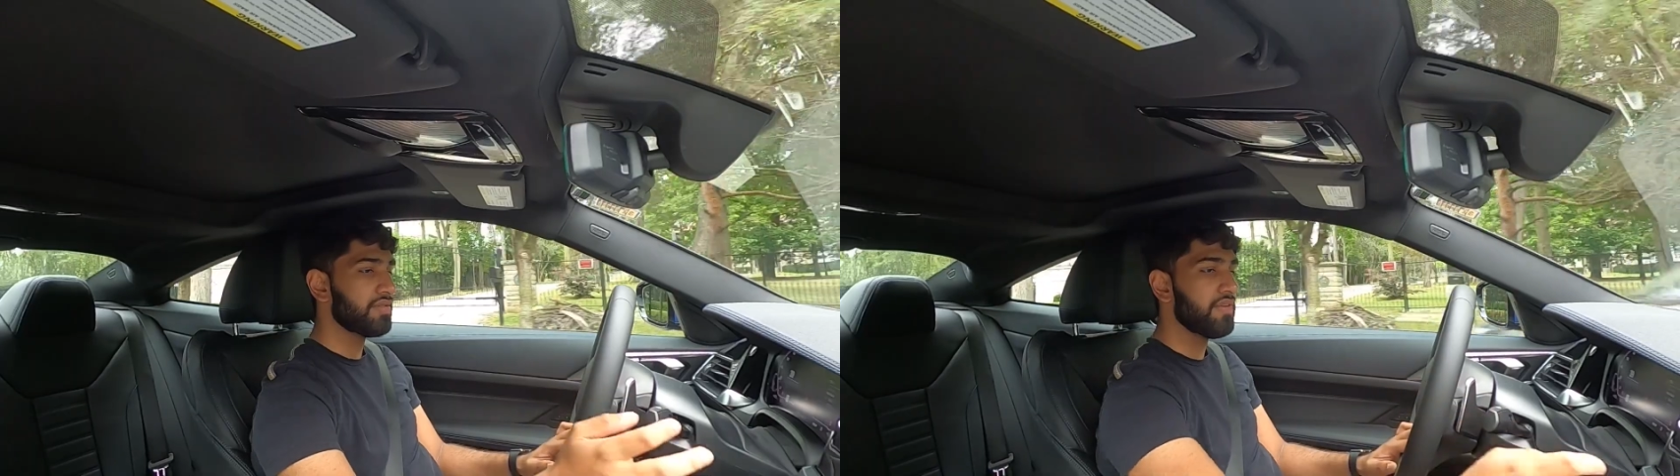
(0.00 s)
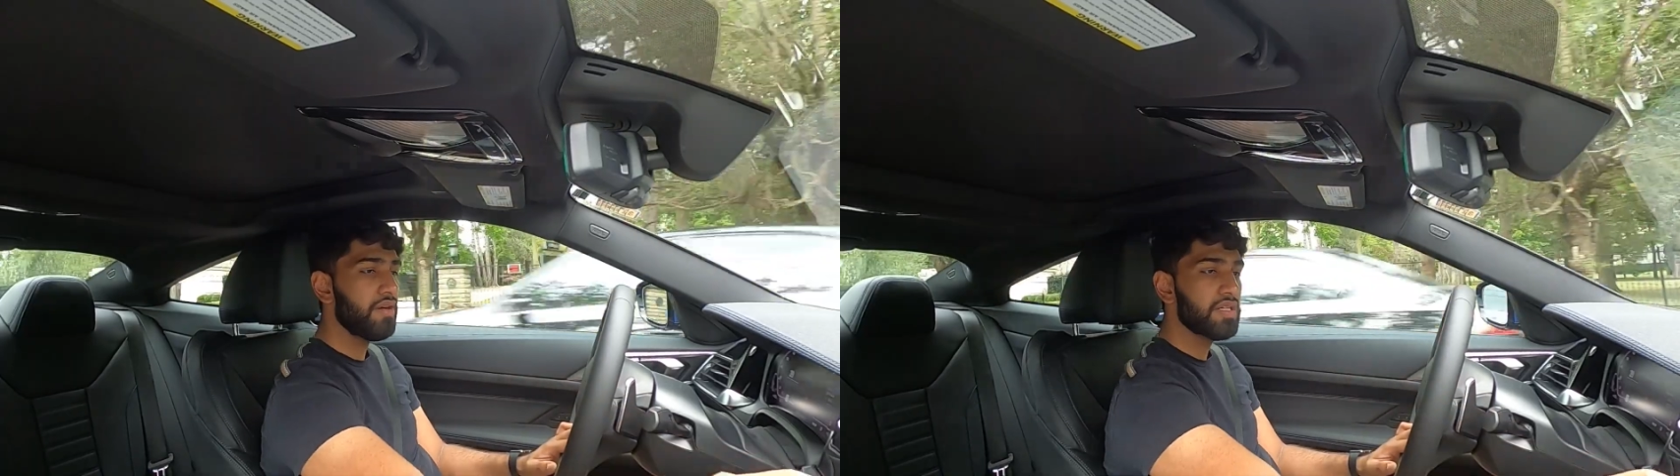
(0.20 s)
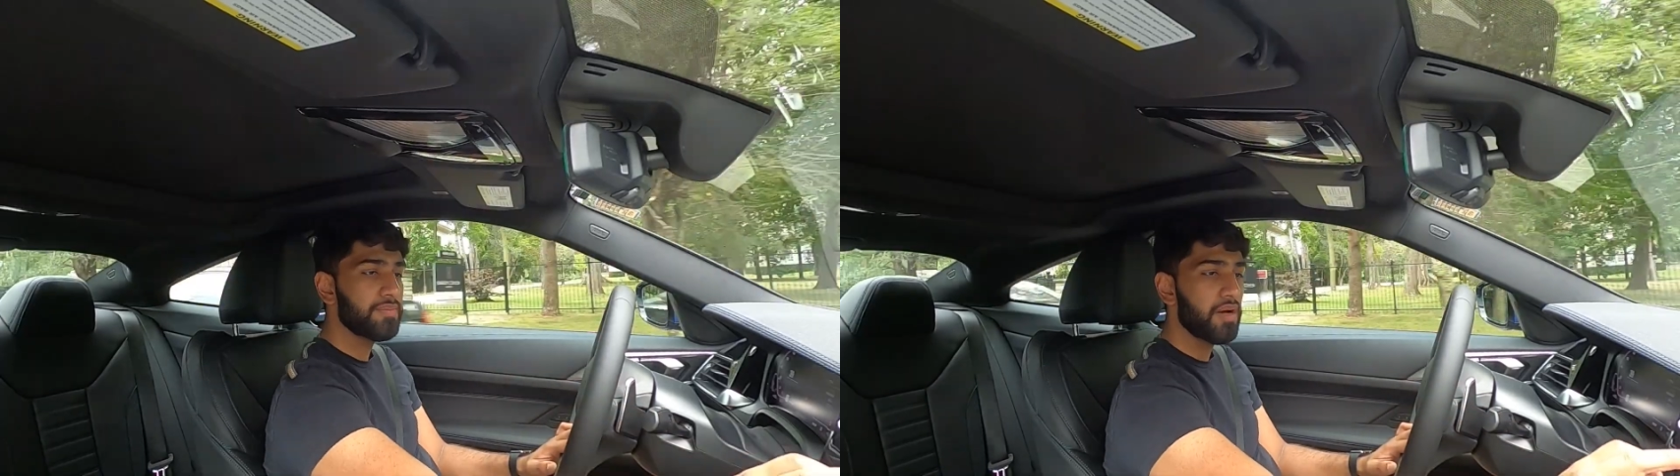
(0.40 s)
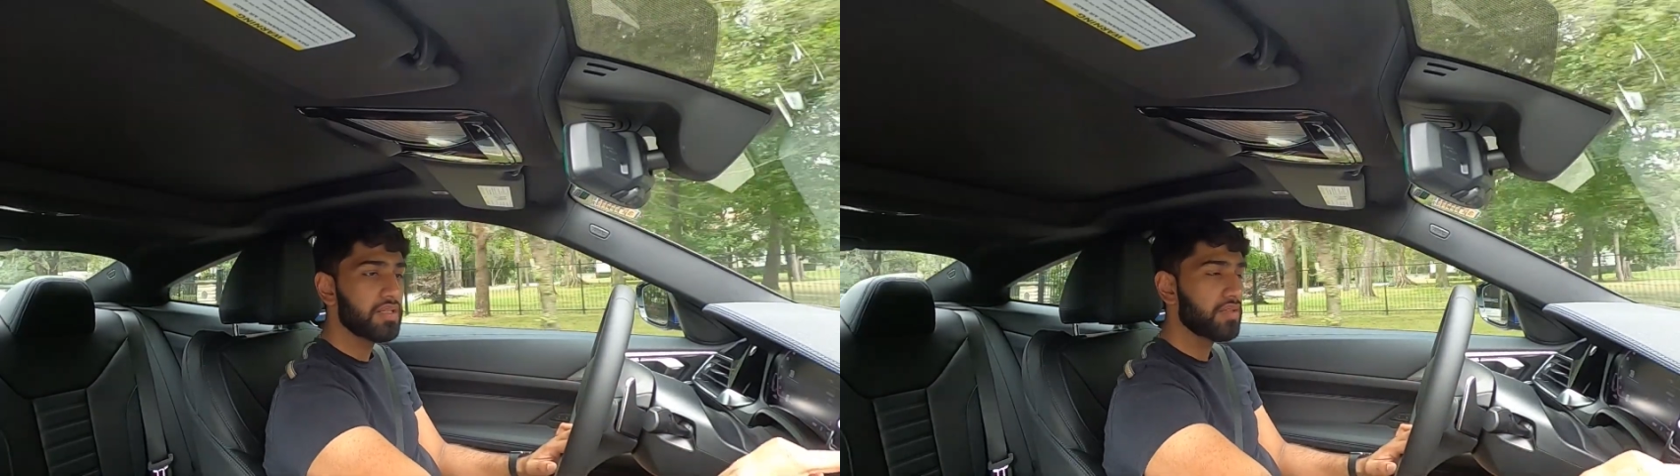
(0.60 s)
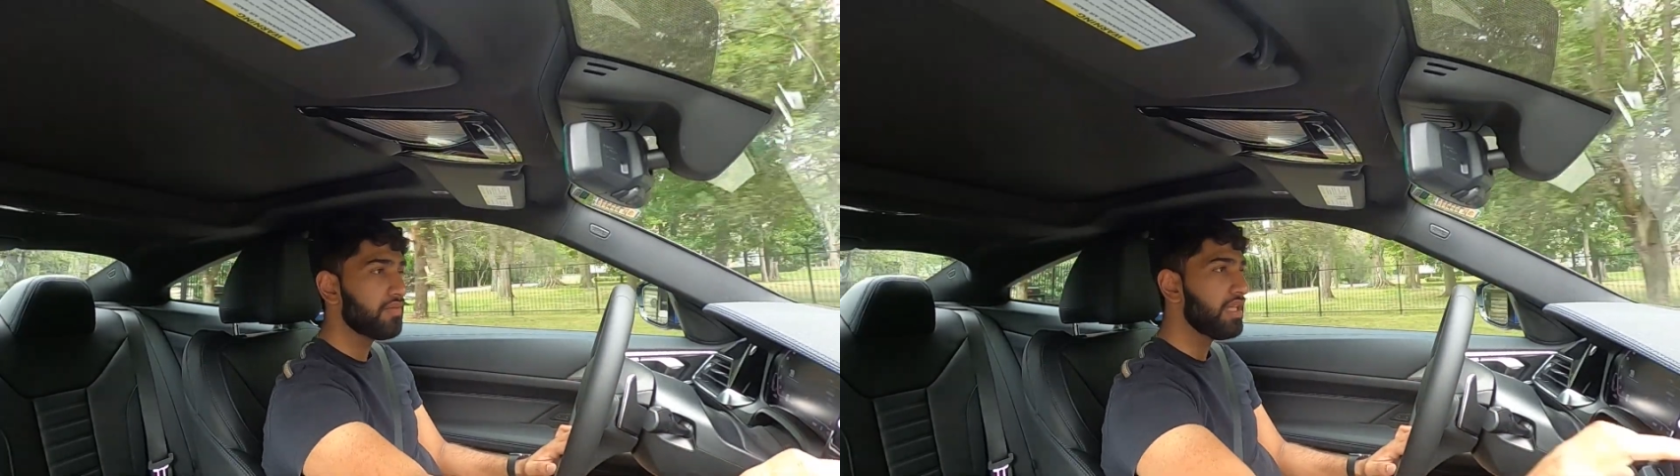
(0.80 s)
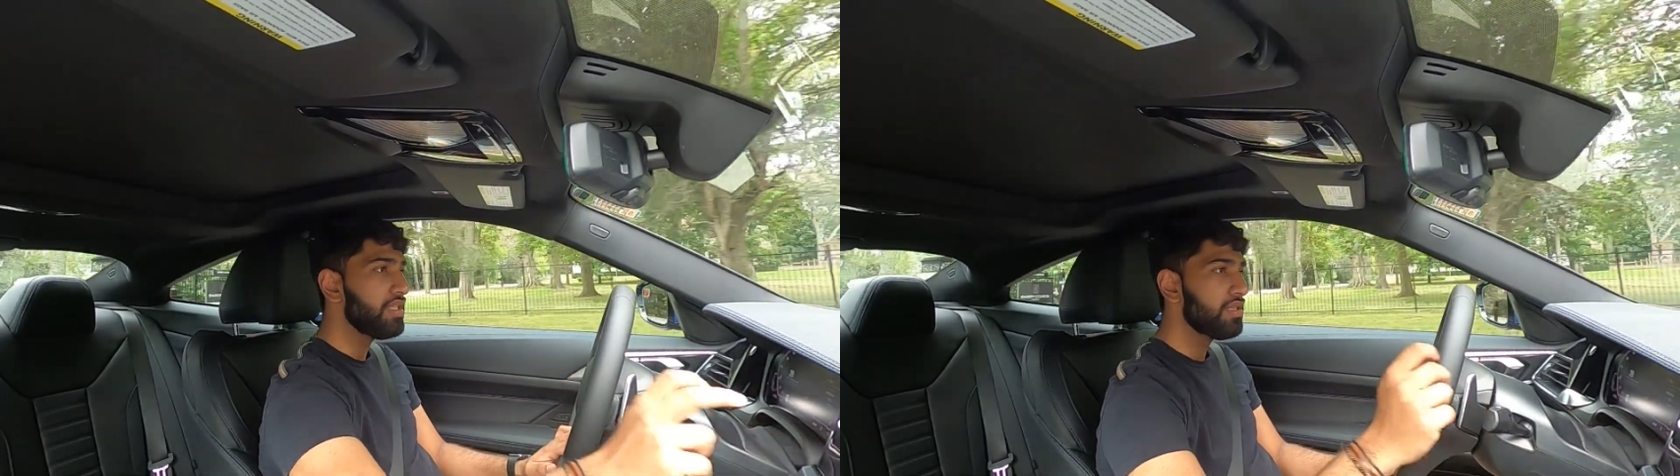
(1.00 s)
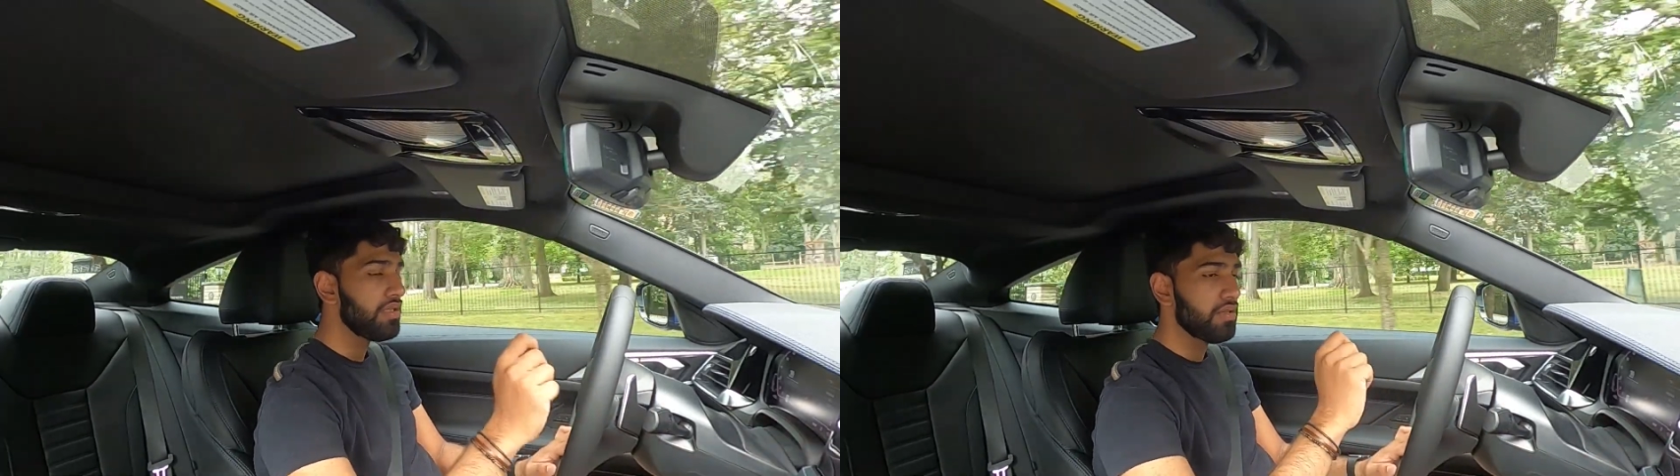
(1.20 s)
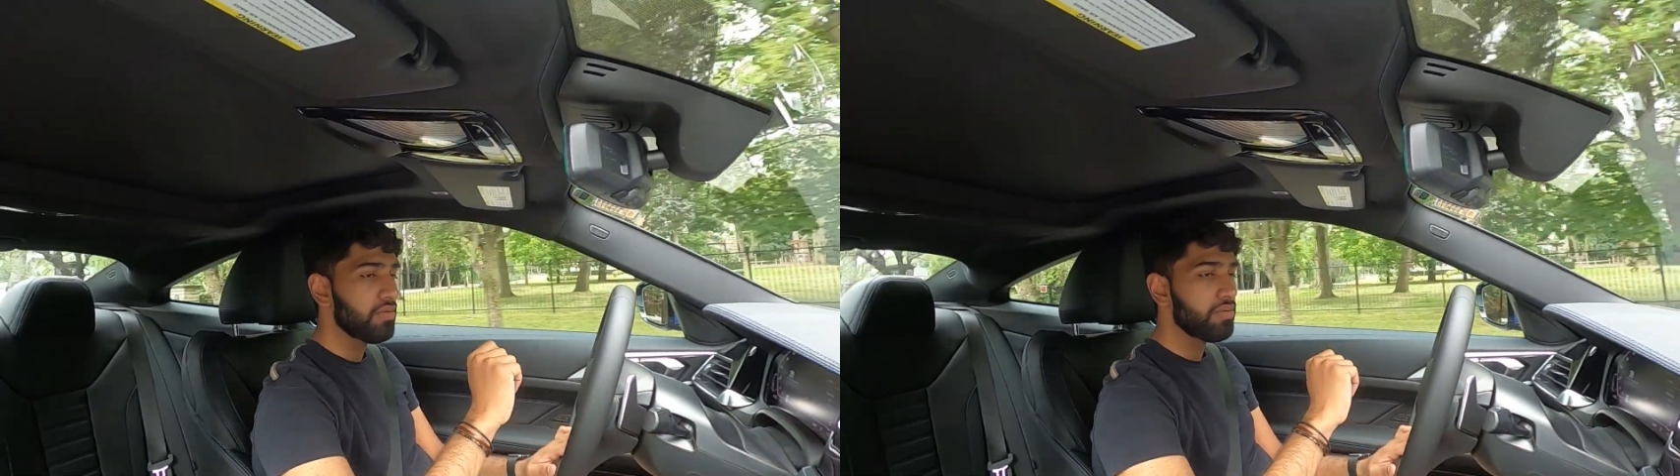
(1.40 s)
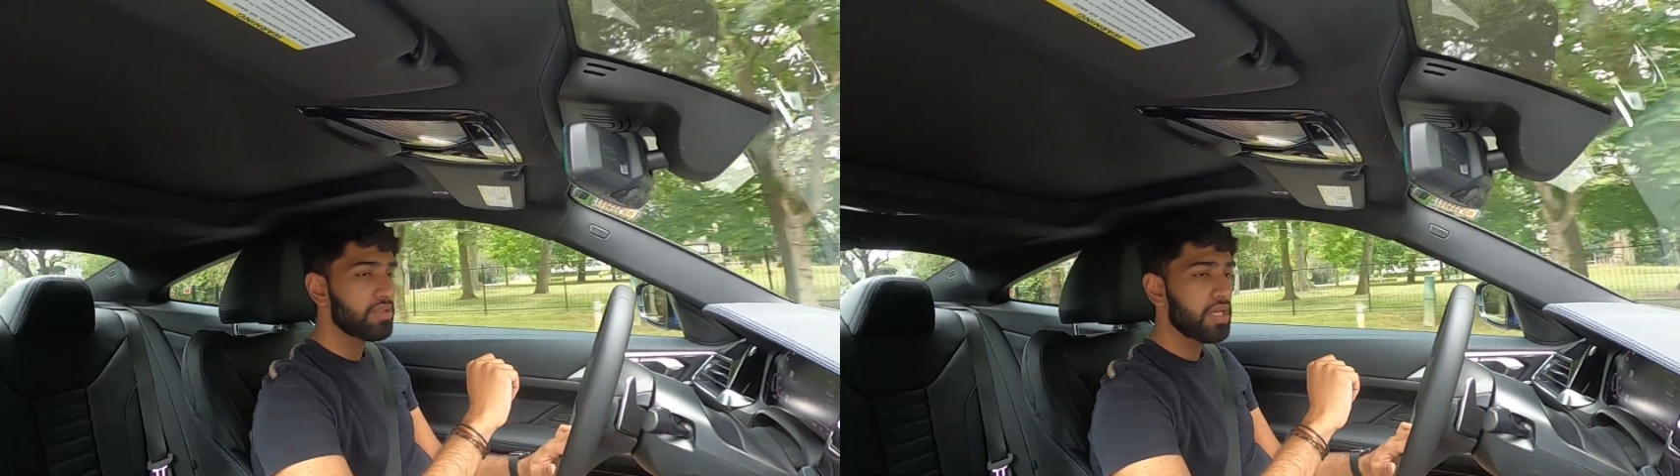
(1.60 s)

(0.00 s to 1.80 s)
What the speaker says: It's very responsive, easy to use.